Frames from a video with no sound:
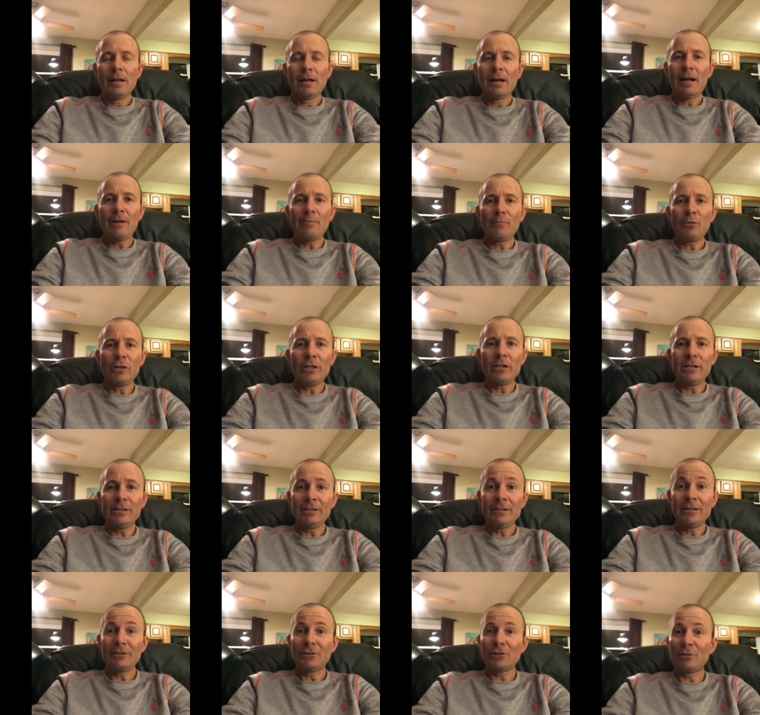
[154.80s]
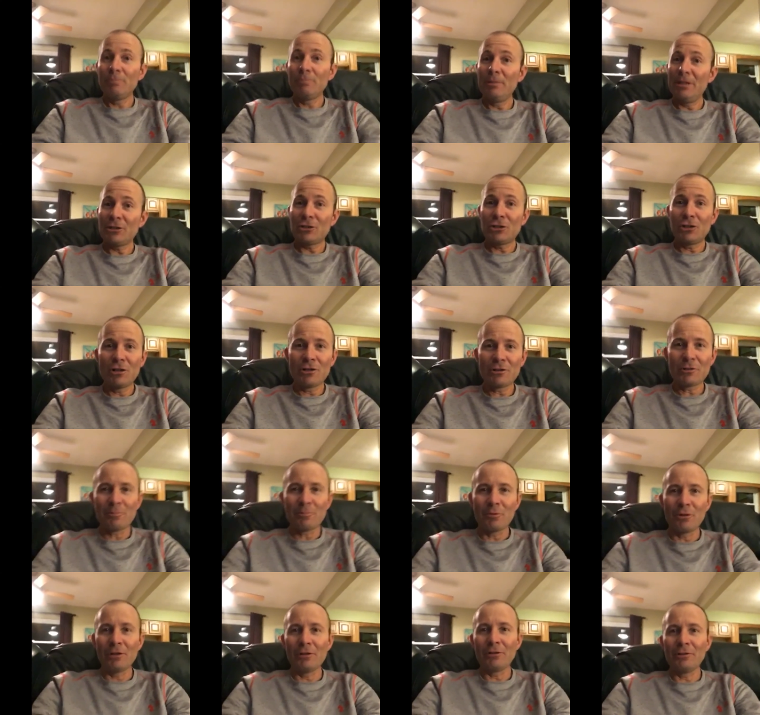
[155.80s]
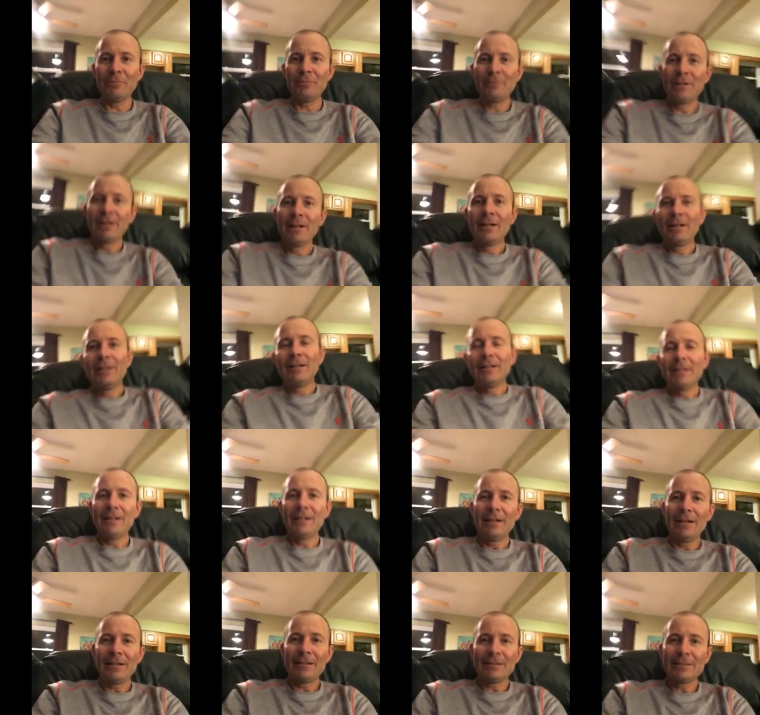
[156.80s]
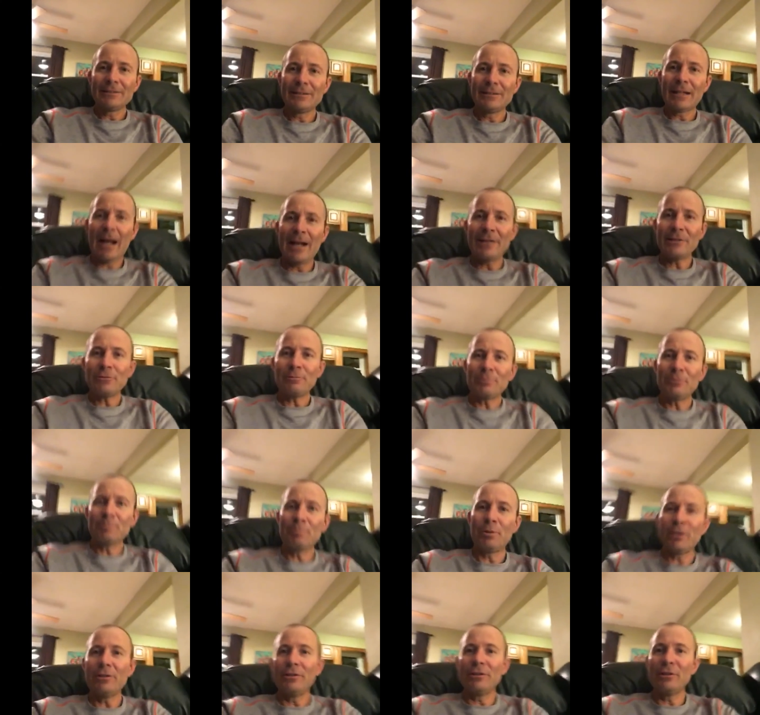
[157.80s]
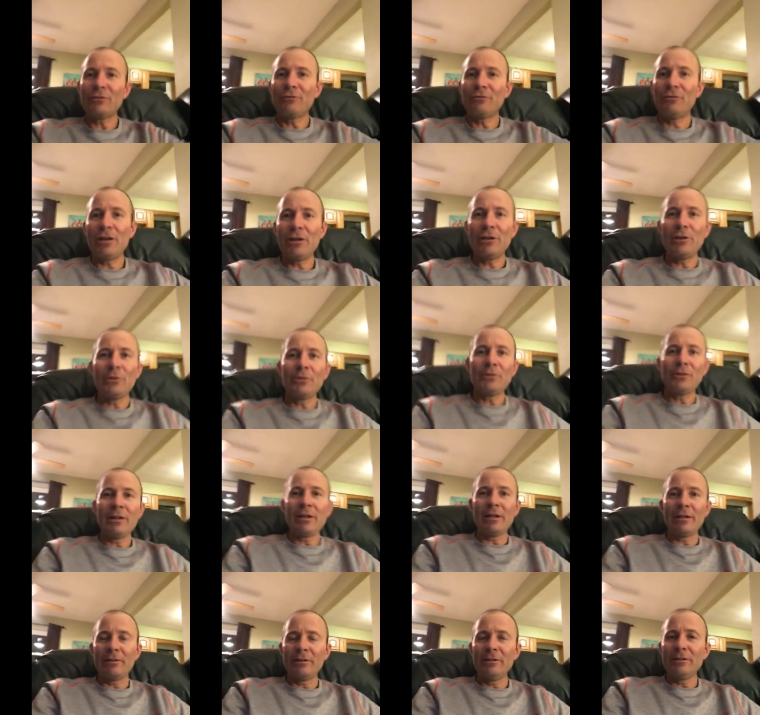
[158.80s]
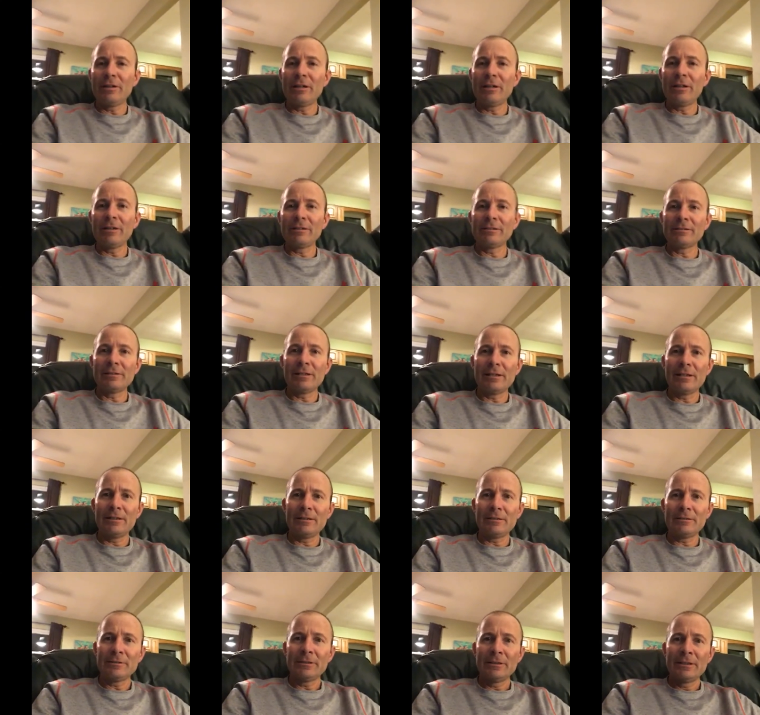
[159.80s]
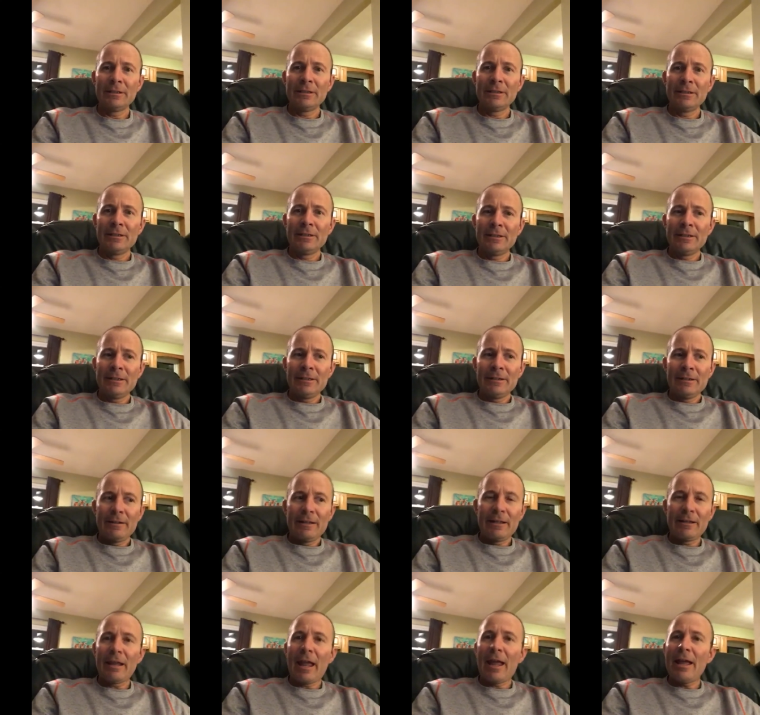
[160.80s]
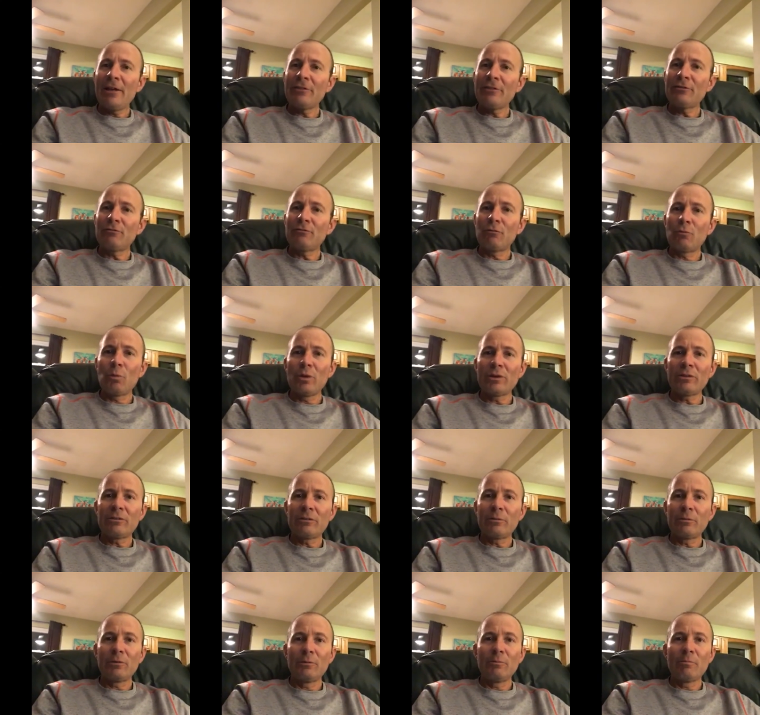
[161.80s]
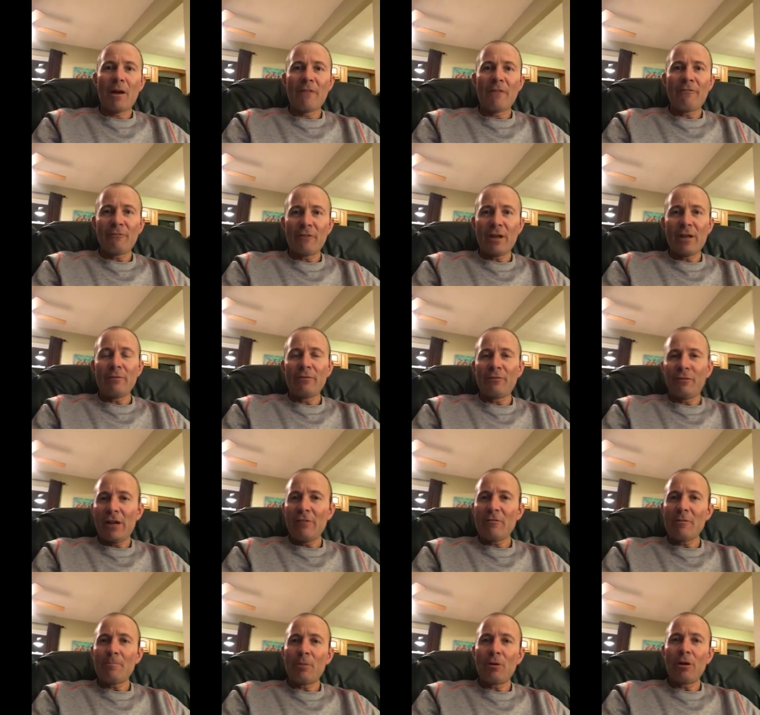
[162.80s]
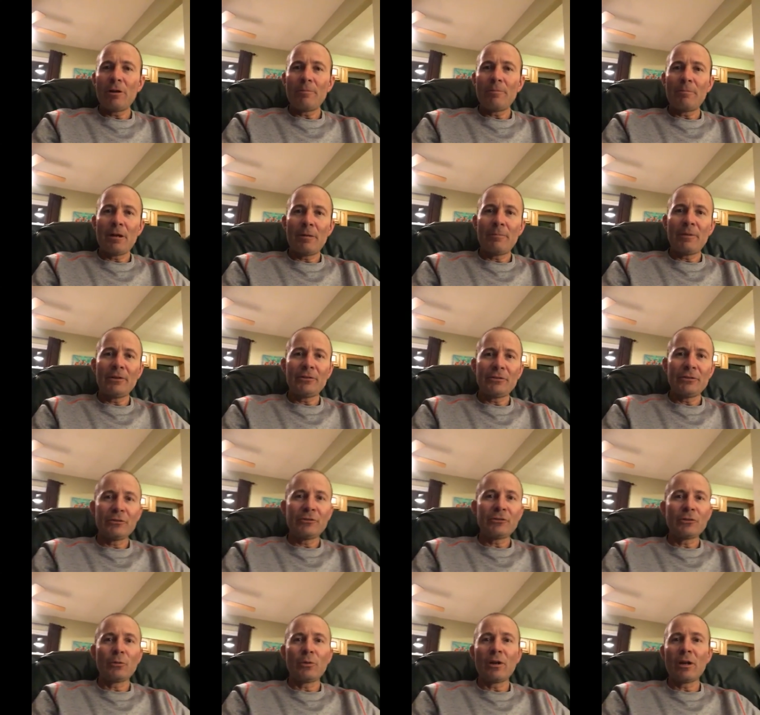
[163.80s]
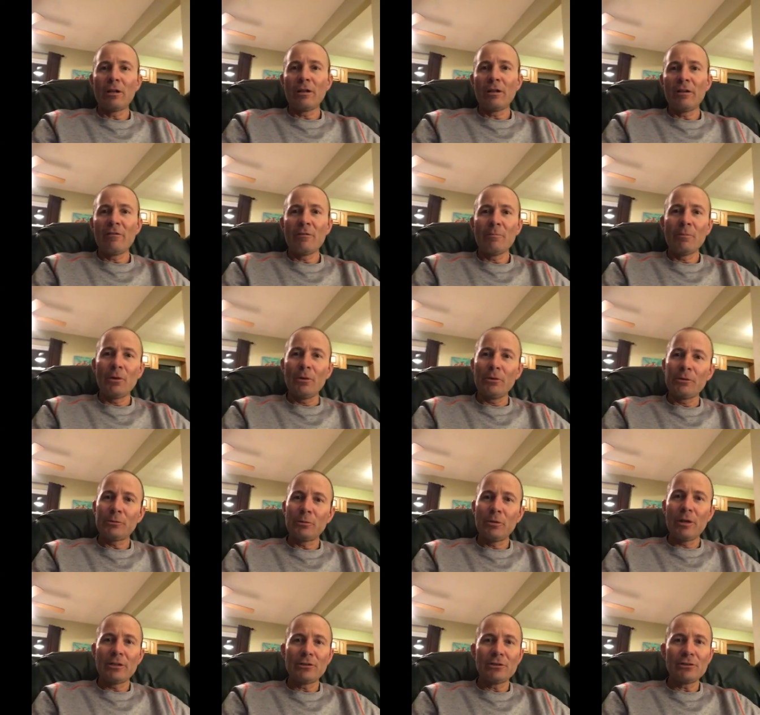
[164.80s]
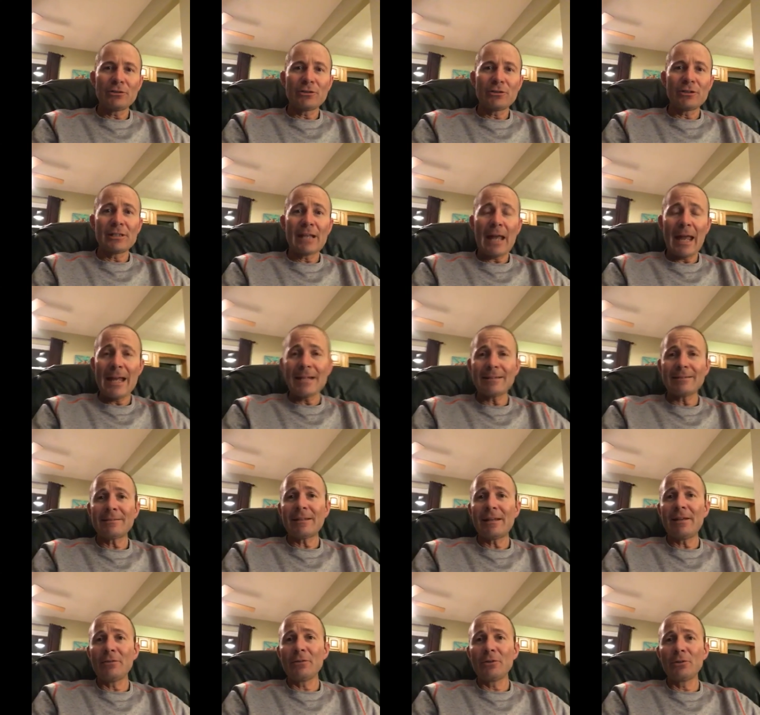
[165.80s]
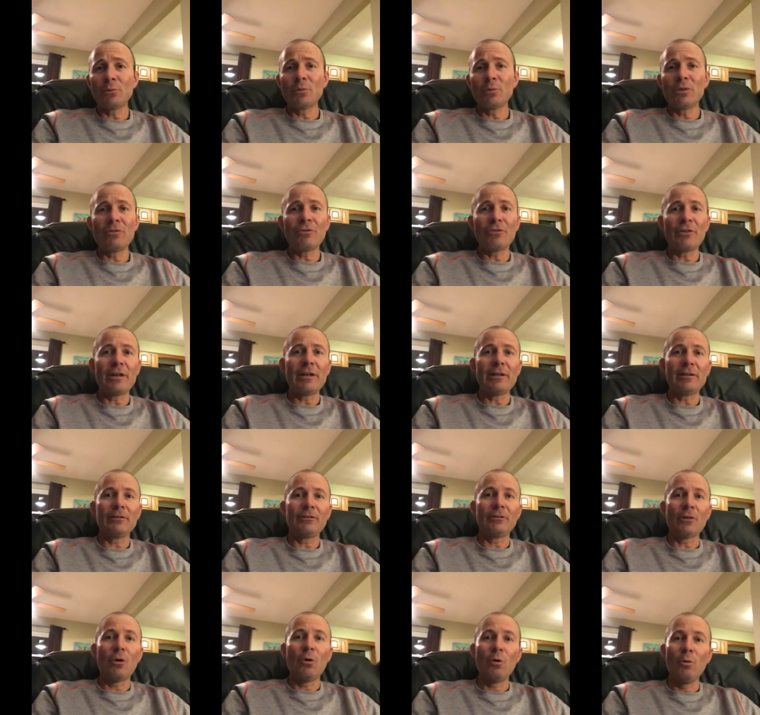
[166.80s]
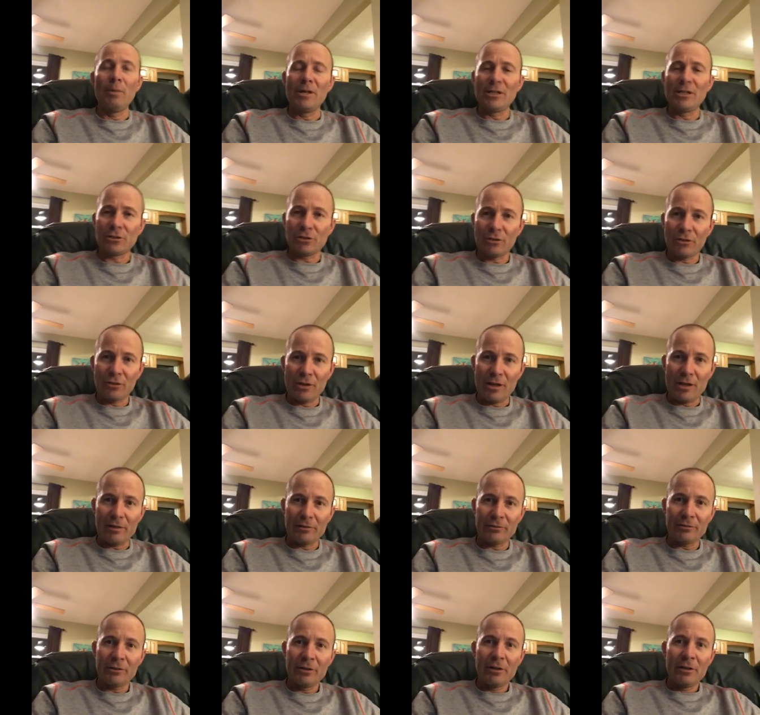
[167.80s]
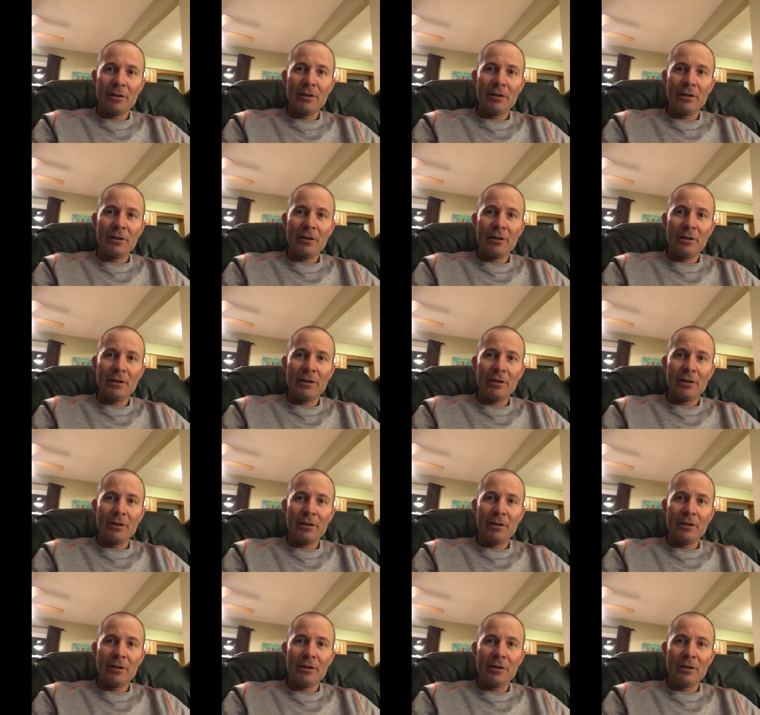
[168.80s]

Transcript: Hi, Maria. It's your much younger brother. Uh, Donya's putting this video together, and uh, it asked what's my fa favorite part about my sister, what I love the most. Well, I just can't say there's one thing. It's a whole bunch of things.